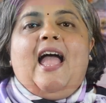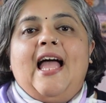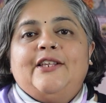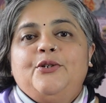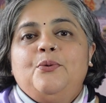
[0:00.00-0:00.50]

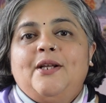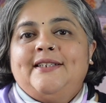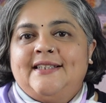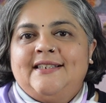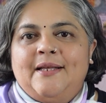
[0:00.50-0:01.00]
As you
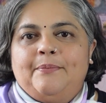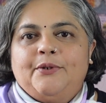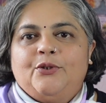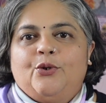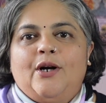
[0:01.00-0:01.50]
watch this
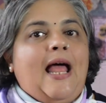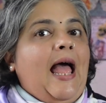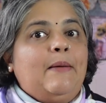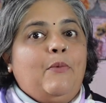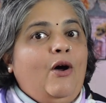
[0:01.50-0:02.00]
episode,
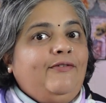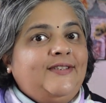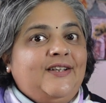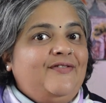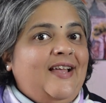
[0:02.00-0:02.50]
I'm off
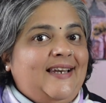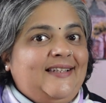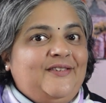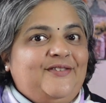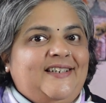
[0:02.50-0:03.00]
somewhere
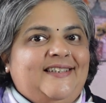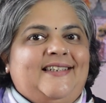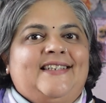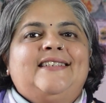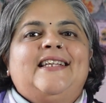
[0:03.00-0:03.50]
in the
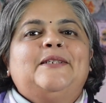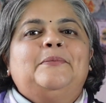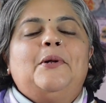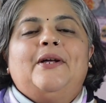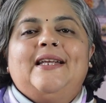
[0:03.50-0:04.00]
wilderness
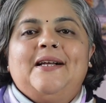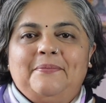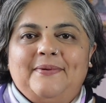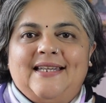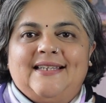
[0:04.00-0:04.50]
exploring a
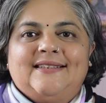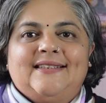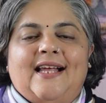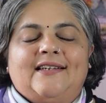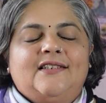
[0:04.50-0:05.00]
place
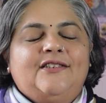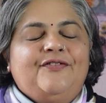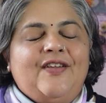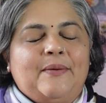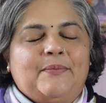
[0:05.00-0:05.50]
that is
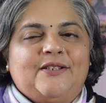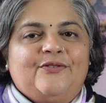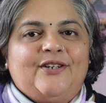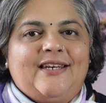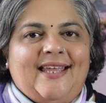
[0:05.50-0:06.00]
famous
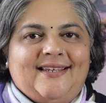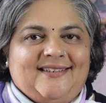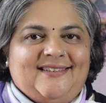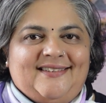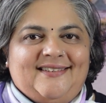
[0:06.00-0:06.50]
for
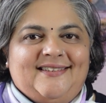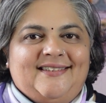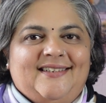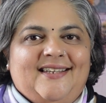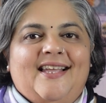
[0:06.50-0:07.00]
tigers.
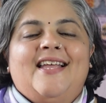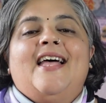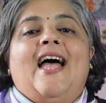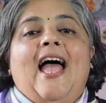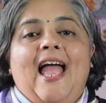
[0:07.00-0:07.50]

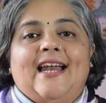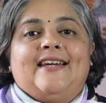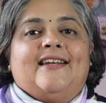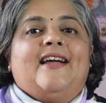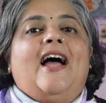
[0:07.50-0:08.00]

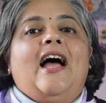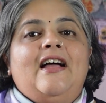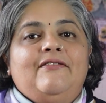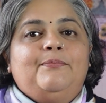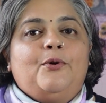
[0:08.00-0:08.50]
And
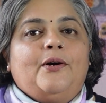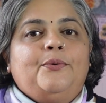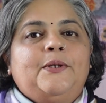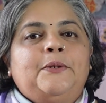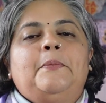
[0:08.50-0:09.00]
I have brought
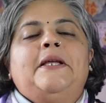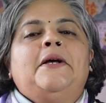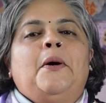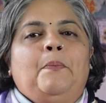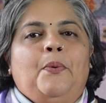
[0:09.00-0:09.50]
with
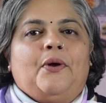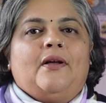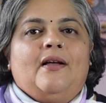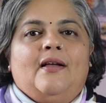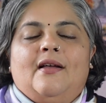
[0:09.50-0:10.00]
me a
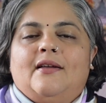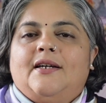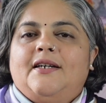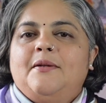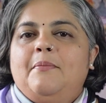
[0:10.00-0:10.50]
book
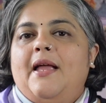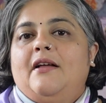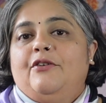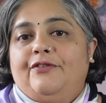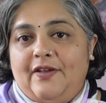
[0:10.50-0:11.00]
written by
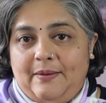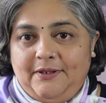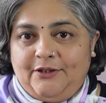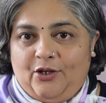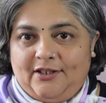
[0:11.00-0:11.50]
a
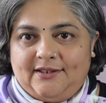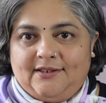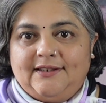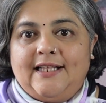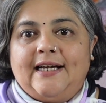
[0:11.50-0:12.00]
famous
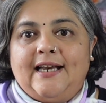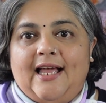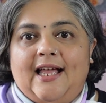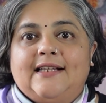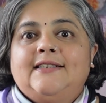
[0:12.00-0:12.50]
author that
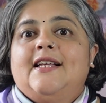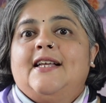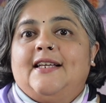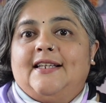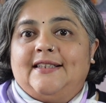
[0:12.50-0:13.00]
has
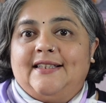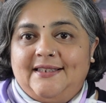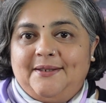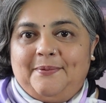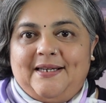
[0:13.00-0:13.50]

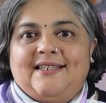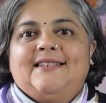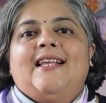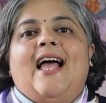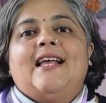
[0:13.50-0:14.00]
this
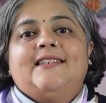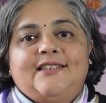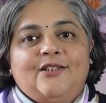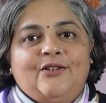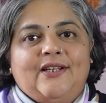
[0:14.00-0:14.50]
place as
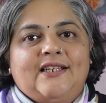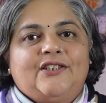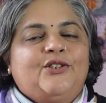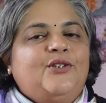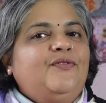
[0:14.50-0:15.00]
the
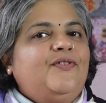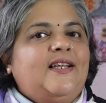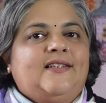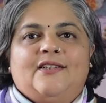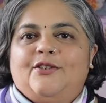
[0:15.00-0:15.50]
location
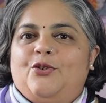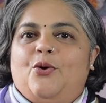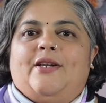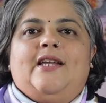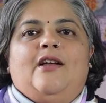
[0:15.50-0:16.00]
where the
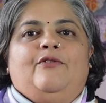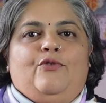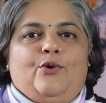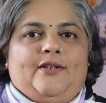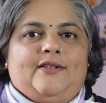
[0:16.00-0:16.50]
story
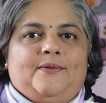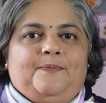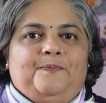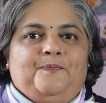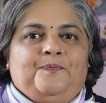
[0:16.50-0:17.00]
unfolds.
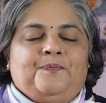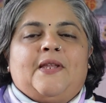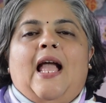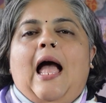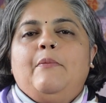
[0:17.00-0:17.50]

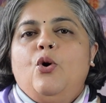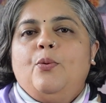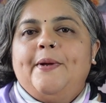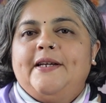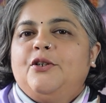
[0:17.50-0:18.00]
I'm
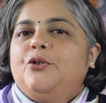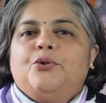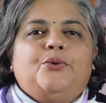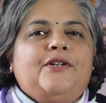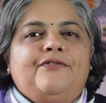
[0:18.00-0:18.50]
hoping to
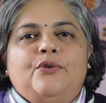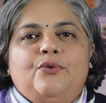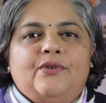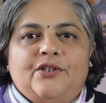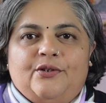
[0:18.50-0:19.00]
shoot a few
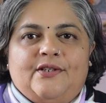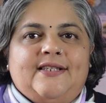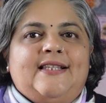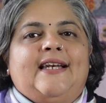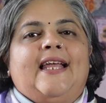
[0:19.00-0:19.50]

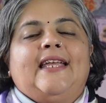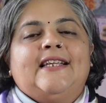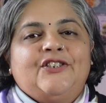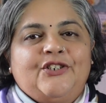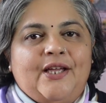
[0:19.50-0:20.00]
visuals that I
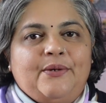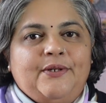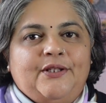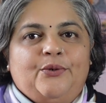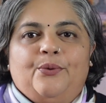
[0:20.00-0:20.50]
can share
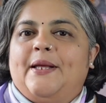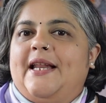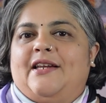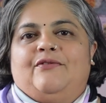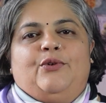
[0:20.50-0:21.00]
with you when
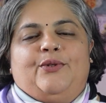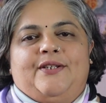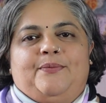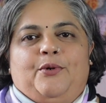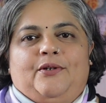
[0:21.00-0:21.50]
I review
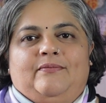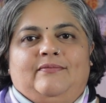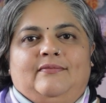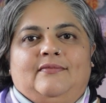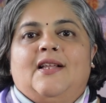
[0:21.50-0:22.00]
this book.
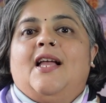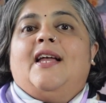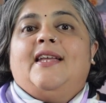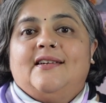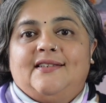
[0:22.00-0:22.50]

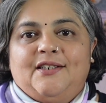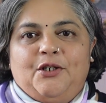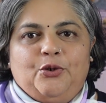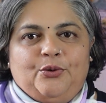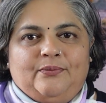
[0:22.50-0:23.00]
Here's a
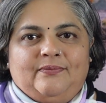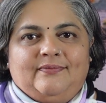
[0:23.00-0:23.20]
clue.